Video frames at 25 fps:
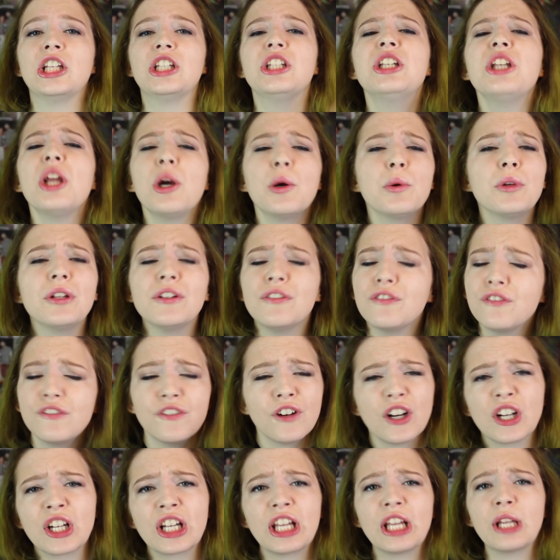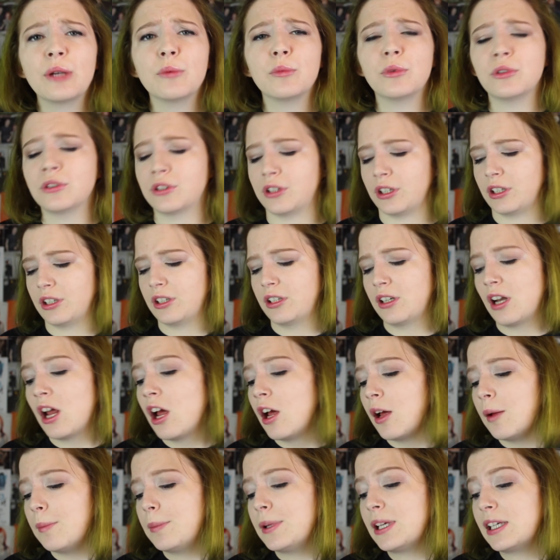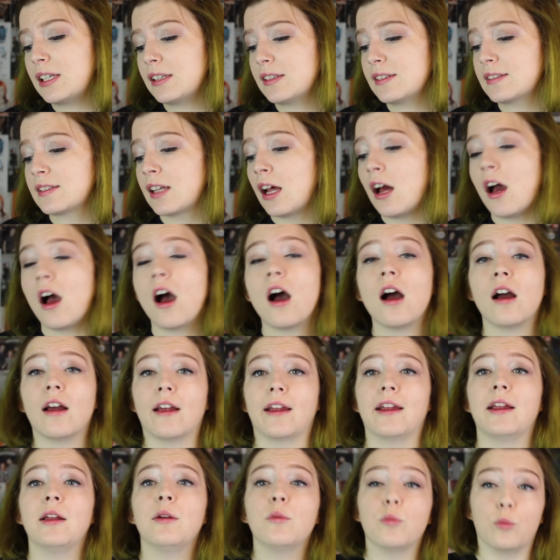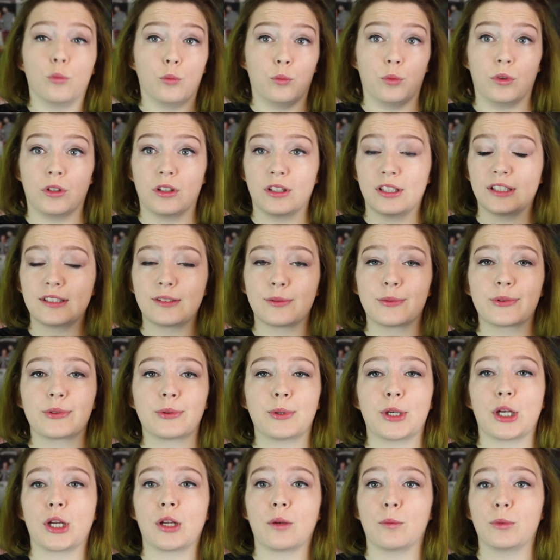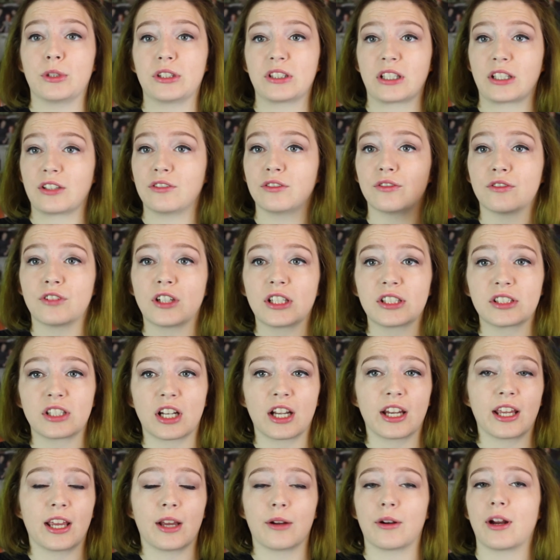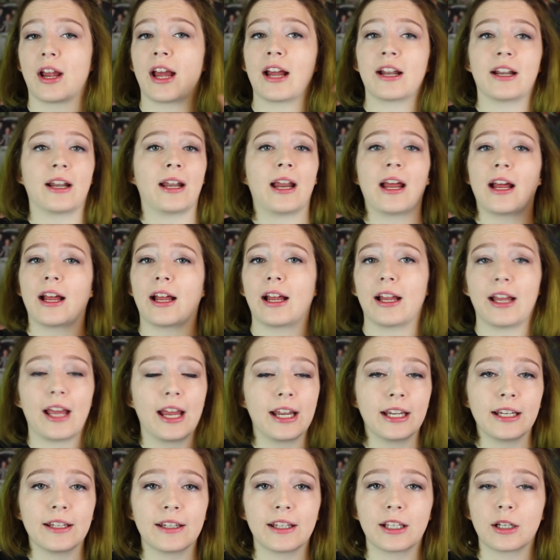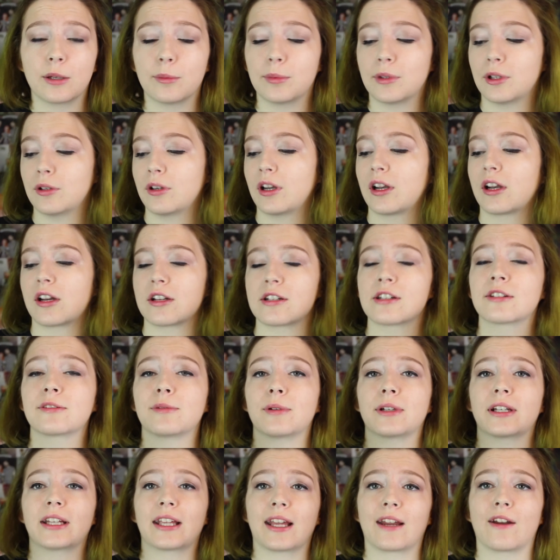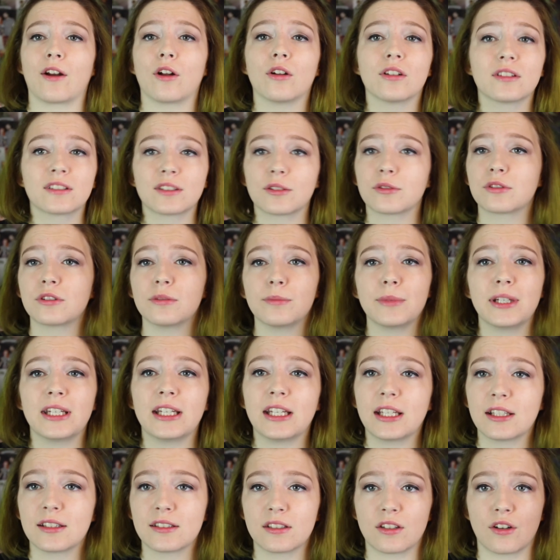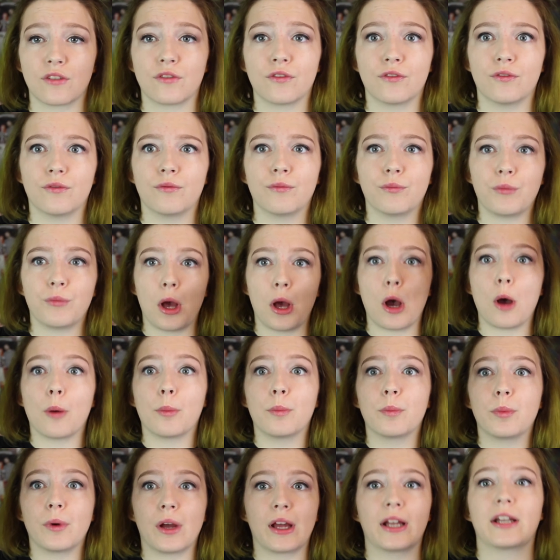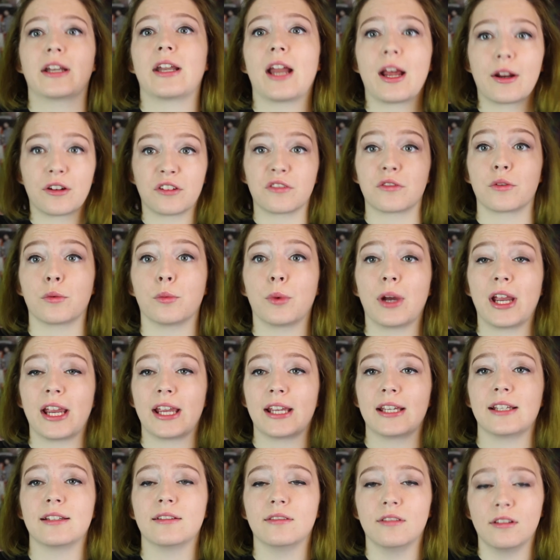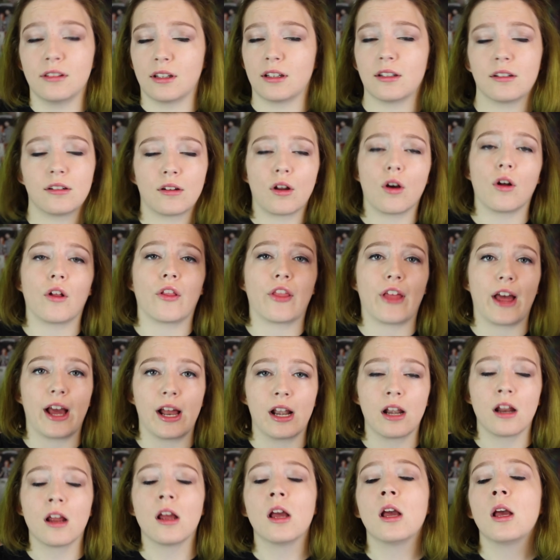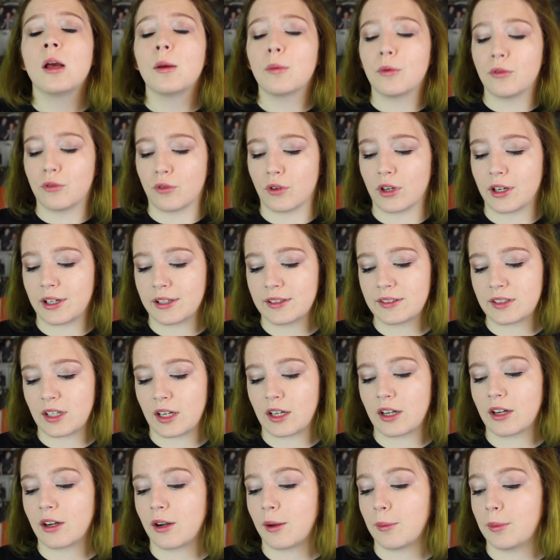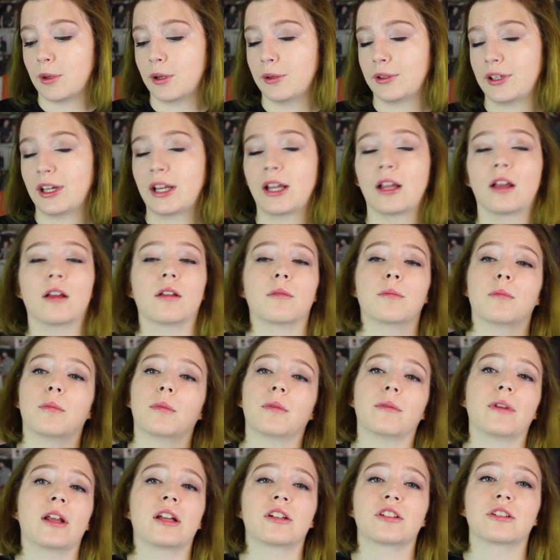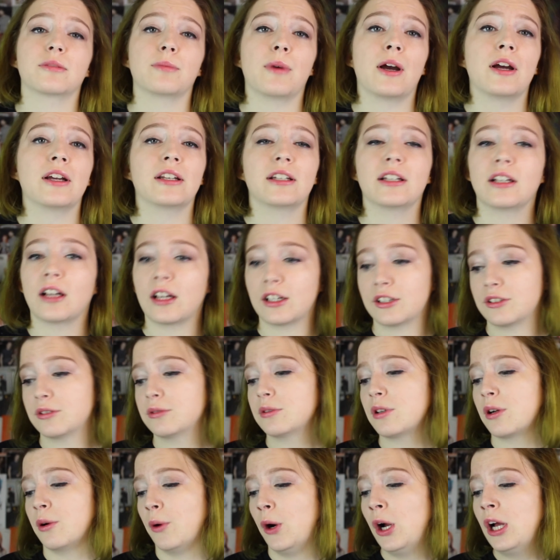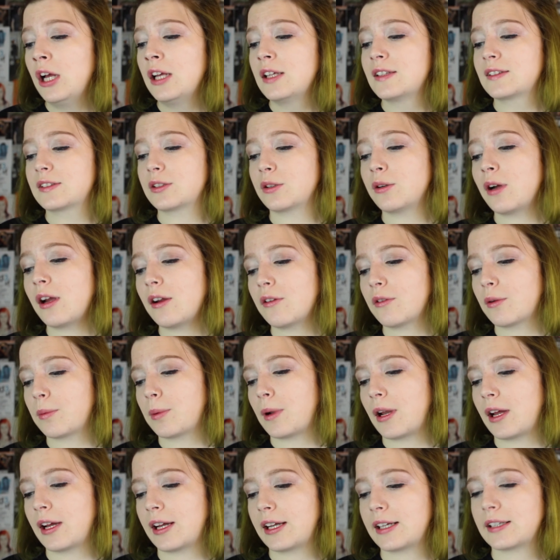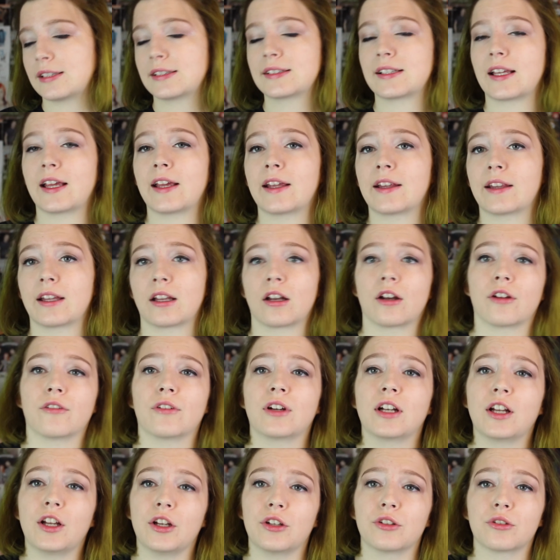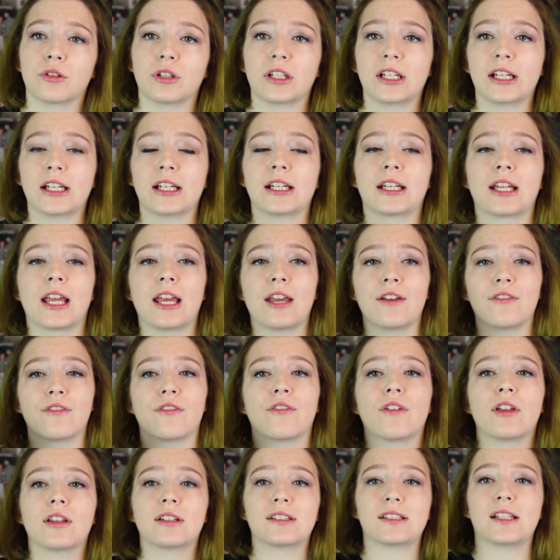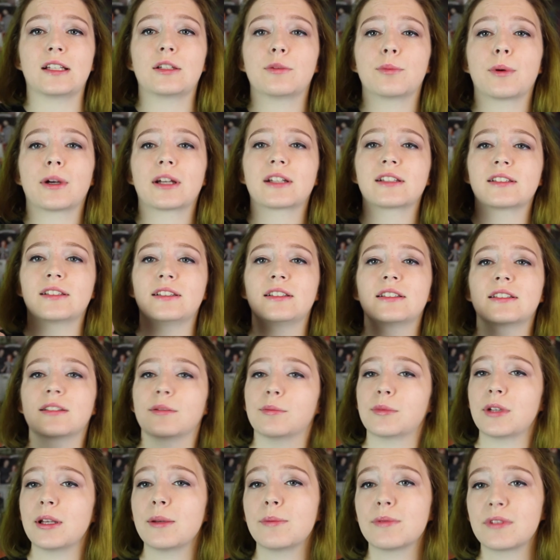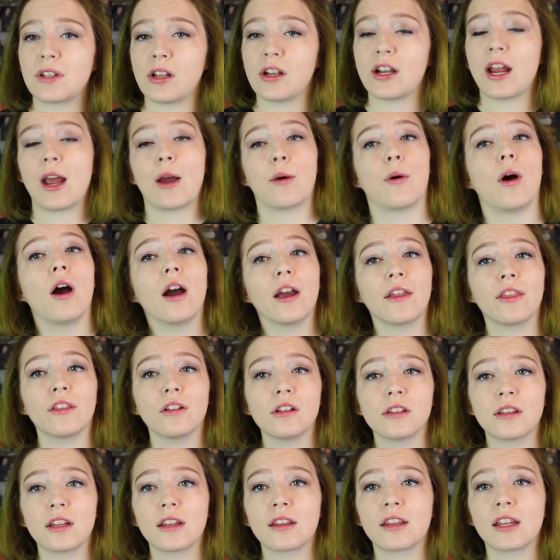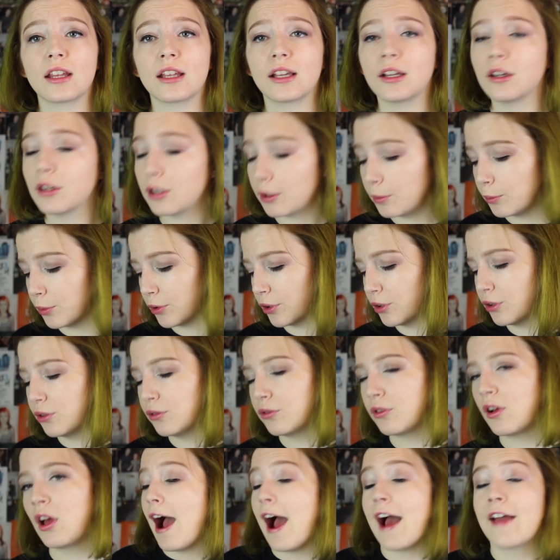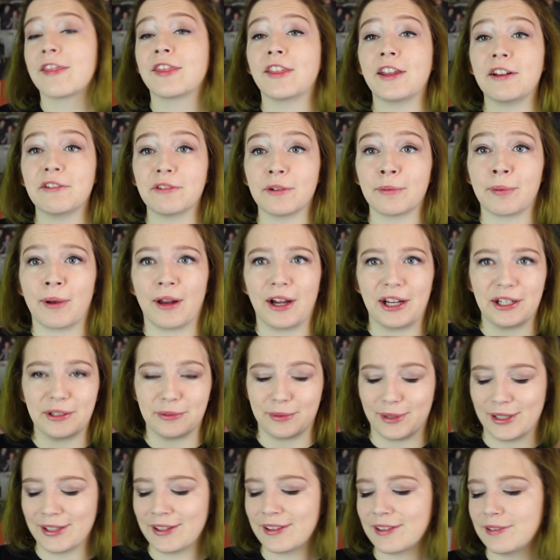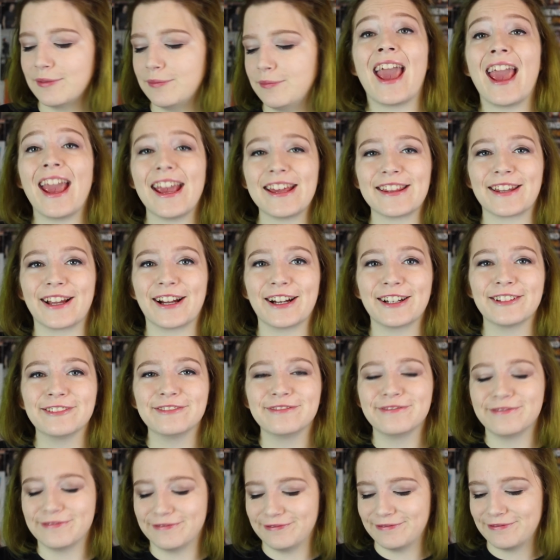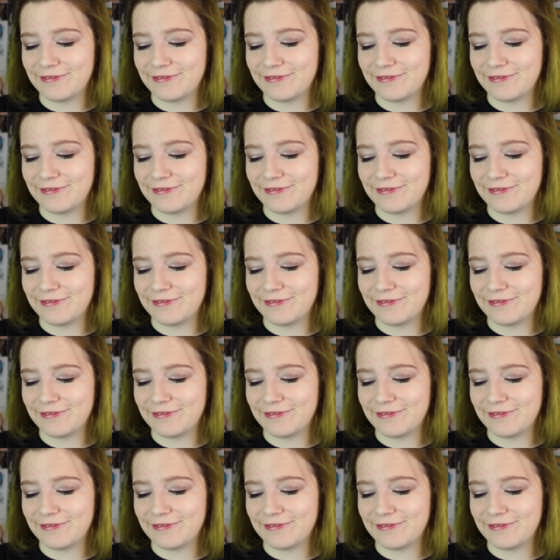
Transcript: no you fucking wouldn't, because this was when I was like first starting out, I hadn't anything uploaded, I just want to get all social media and stuff up and out of the way and all that before I started uploading. Logic behind it, I don't know. So I replied saying that I really enjoyed it and gave said person some tips on how I thought that they could improve. And they replied with, hey there,